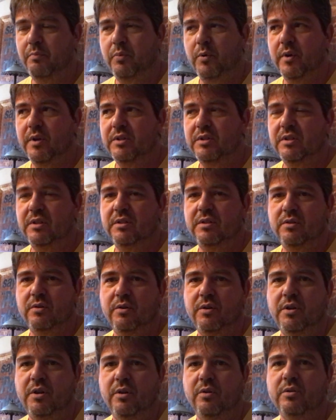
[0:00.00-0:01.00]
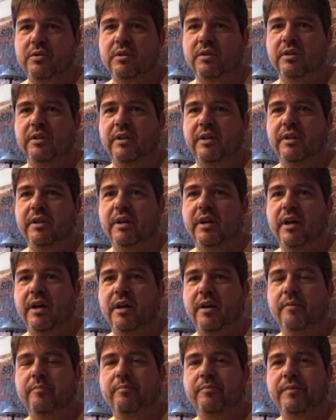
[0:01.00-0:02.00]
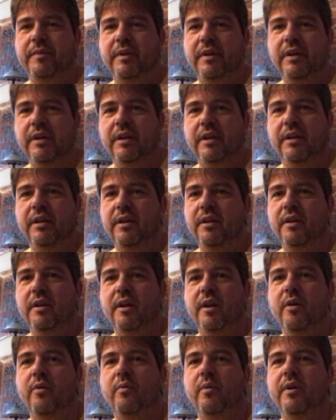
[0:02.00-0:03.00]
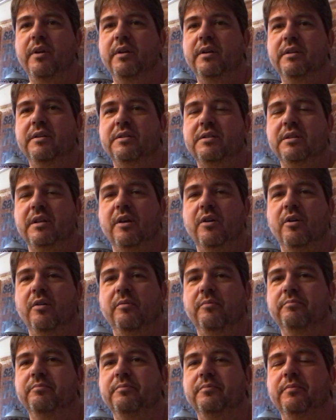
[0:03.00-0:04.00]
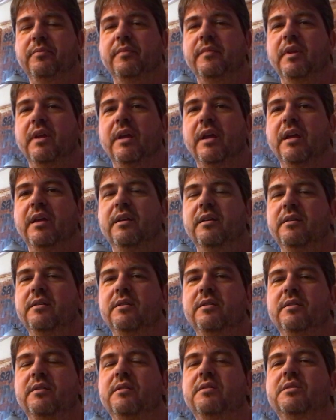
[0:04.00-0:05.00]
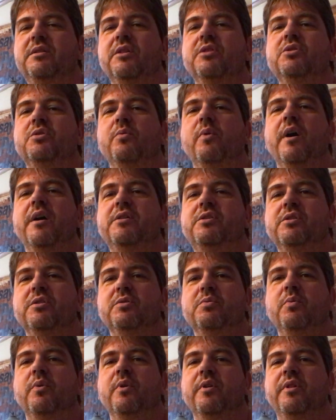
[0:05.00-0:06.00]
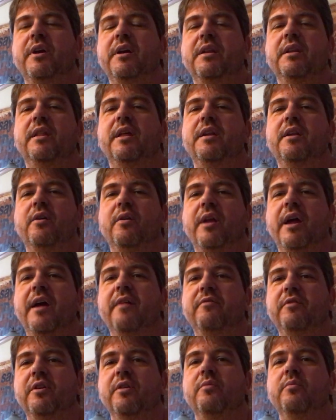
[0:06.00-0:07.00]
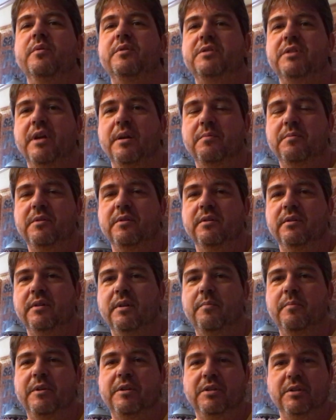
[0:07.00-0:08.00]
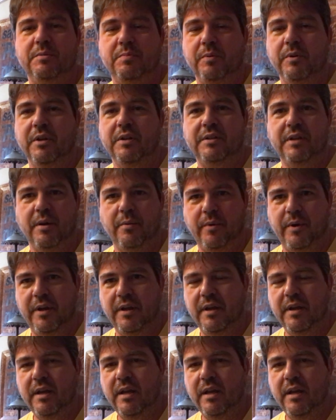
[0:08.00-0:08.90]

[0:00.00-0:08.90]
prisons are usually, in cell situations where they don't have good reception. Let me just put it that way.